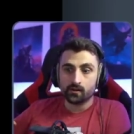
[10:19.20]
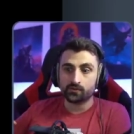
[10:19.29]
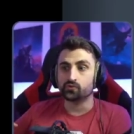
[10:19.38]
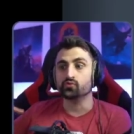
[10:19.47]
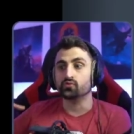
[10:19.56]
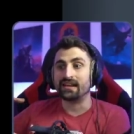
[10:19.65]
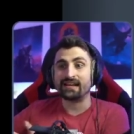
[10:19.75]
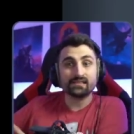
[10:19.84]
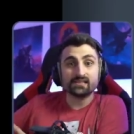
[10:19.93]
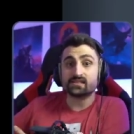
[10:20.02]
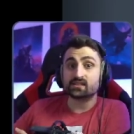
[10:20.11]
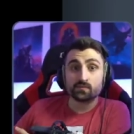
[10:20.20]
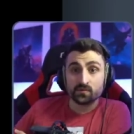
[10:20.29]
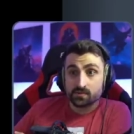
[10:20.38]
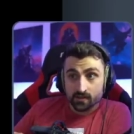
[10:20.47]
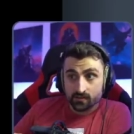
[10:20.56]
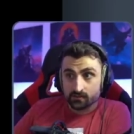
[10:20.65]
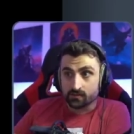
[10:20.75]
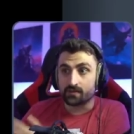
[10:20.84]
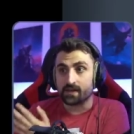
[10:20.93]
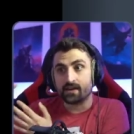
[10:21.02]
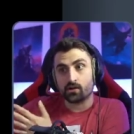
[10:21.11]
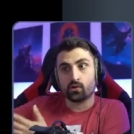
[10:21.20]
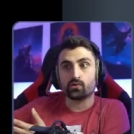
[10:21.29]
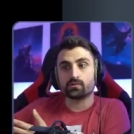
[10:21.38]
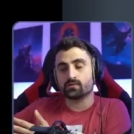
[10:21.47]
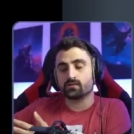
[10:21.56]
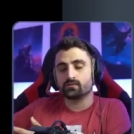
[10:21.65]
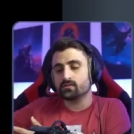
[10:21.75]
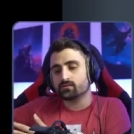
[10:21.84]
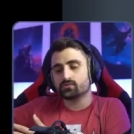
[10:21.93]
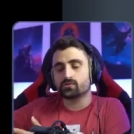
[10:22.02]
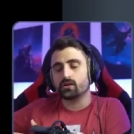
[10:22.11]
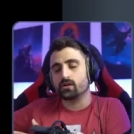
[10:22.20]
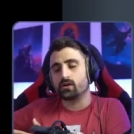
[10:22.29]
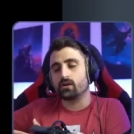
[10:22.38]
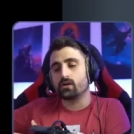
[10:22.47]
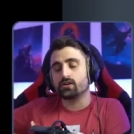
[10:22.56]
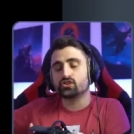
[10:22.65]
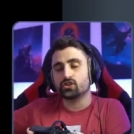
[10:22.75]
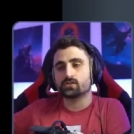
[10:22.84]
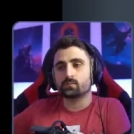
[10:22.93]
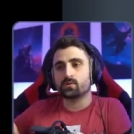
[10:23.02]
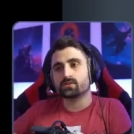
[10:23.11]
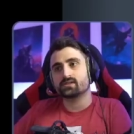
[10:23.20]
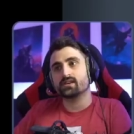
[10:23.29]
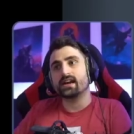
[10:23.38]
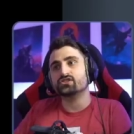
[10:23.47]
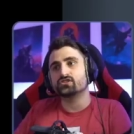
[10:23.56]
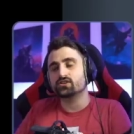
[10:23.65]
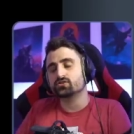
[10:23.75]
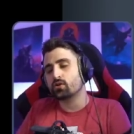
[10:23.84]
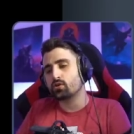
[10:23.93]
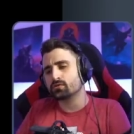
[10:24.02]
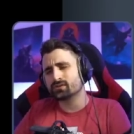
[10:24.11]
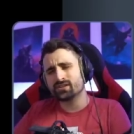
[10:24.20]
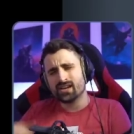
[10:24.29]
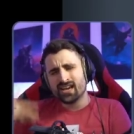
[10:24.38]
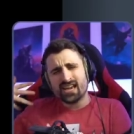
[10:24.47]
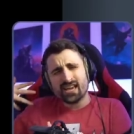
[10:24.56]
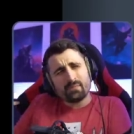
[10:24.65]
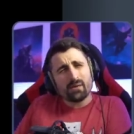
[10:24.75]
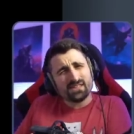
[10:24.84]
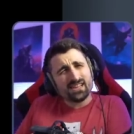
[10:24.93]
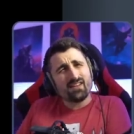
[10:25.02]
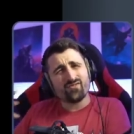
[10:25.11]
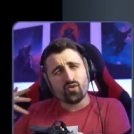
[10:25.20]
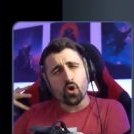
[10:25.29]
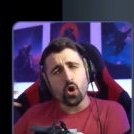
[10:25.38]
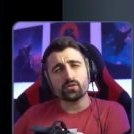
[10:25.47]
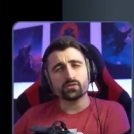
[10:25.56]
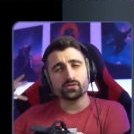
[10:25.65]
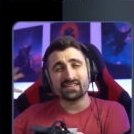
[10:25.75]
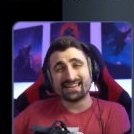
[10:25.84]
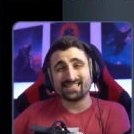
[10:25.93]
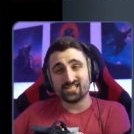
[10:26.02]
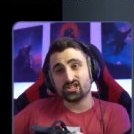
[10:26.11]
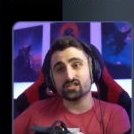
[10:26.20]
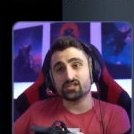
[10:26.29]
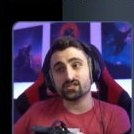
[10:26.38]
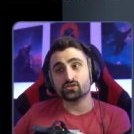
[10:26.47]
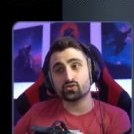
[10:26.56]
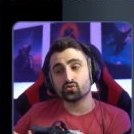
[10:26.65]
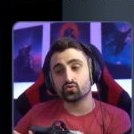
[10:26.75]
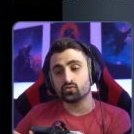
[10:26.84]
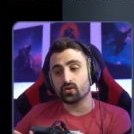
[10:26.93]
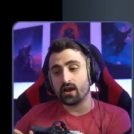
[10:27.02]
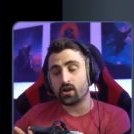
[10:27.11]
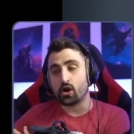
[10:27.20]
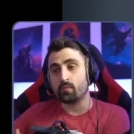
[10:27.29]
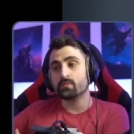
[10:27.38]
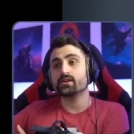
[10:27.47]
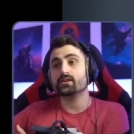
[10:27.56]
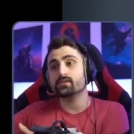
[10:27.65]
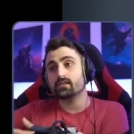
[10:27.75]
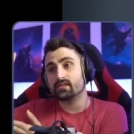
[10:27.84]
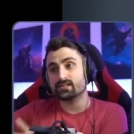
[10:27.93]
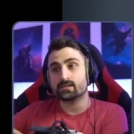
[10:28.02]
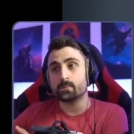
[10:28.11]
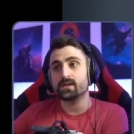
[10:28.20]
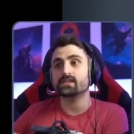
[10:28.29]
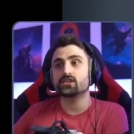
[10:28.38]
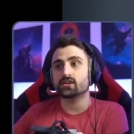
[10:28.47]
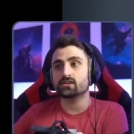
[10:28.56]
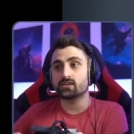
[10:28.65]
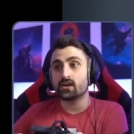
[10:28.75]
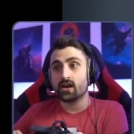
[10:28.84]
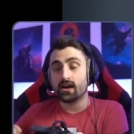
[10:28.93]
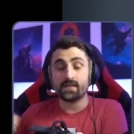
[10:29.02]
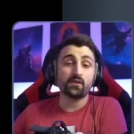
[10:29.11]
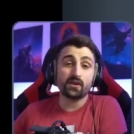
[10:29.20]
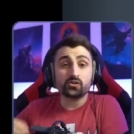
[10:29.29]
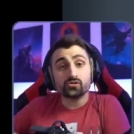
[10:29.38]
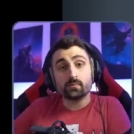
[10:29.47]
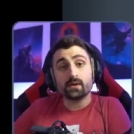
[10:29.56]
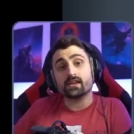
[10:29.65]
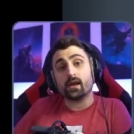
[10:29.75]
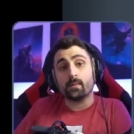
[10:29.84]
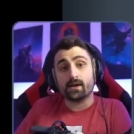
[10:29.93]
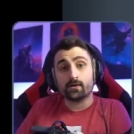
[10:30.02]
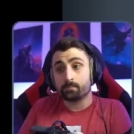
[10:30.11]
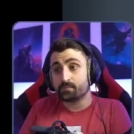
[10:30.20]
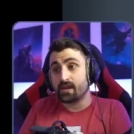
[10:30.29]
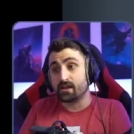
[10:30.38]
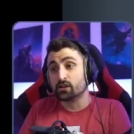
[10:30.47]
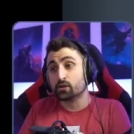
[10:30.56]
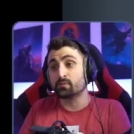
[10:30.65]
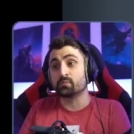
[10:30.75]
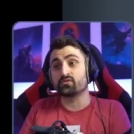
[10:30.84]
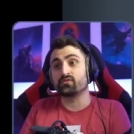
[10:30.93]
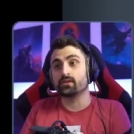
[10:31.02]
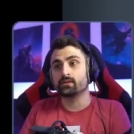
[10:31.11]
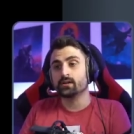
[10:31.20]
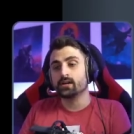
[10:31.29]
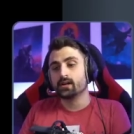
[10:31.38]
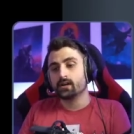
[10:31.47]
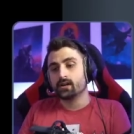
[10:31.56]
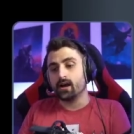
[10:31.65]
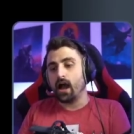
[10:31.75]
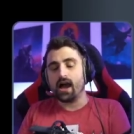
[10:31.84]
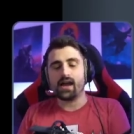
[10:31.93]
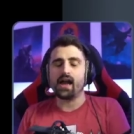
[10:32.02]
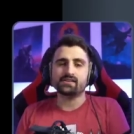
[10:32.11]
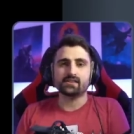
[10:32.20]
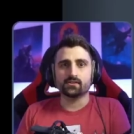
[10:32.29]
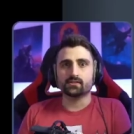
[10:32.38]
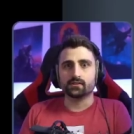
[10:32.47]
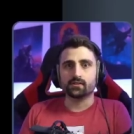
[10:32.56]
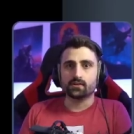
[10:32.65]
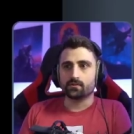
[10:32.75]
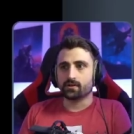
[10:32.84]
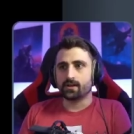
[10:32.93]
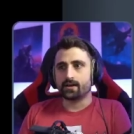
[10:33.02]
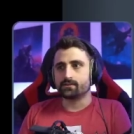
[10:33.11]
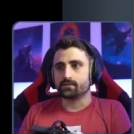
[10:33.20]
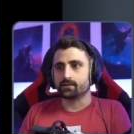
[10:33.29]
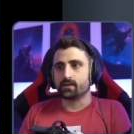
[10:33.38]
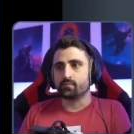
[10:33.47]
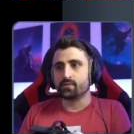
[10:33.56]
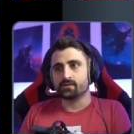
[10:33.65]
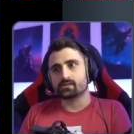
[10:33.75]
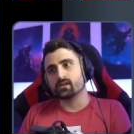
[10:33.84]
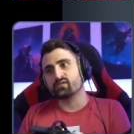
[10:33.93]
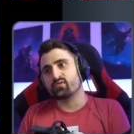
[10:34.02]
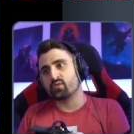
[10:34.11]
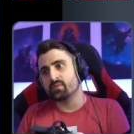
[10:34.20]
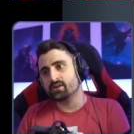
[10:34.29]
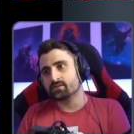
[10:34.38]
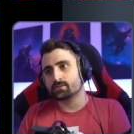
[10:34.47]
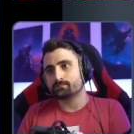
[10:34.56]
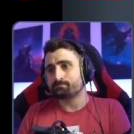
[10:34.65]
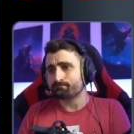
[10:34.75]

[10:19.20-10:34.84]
to 96% and then according you know uh, adjust perks like agitation accordingly it might be time for other nice changes to accommodate this big change and that could actually make the game better and a little bit more fun uh, I, I, certainly know that i don't love being slow for four minutes